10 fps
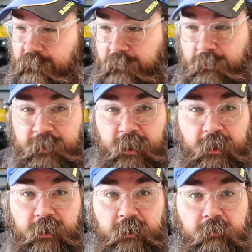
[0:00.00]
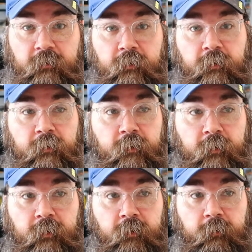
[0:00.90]
the first day in
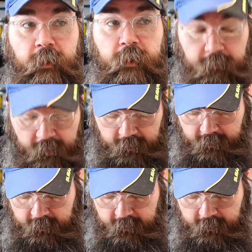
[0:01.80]
probably a month